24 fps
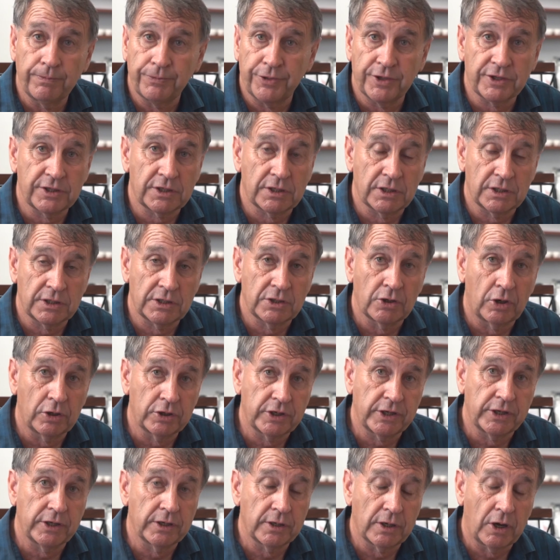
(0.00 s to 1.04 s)
this is an
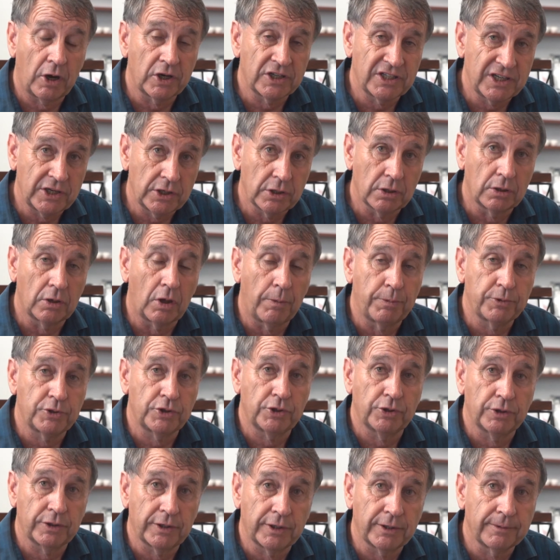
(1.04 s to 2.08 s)
ideal
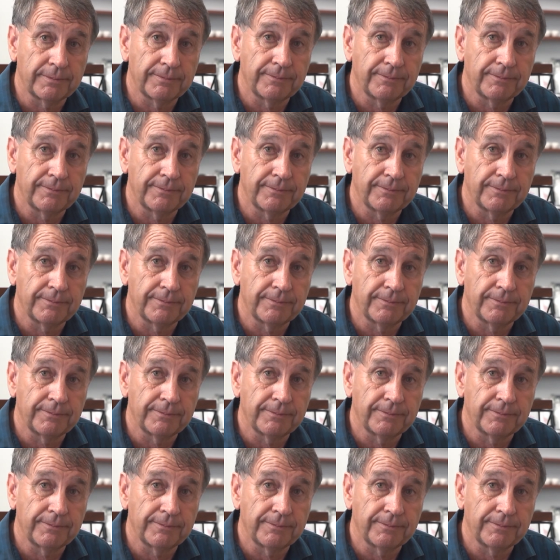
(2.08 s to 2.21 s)
opportunity.